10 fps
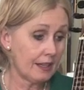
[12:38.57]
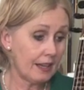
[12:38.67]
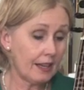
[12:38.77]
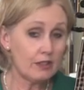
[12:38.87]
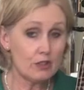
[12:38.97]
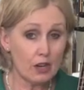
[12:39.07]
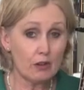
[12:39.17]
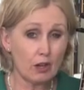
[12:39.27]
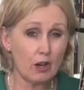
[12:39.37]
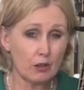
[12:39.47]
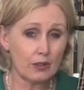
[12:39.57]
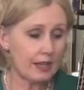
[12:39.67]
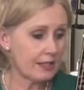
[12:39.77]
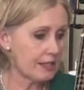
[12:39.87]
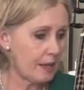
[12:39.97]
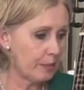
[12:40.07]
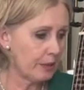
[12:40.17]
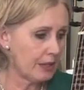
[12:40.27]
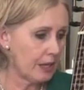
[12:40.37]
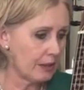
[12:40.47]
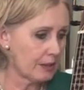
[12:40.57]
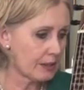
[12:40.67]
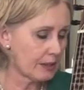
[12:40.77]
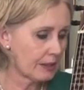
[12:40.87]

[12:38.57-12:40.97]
and you don't clonk that separate note.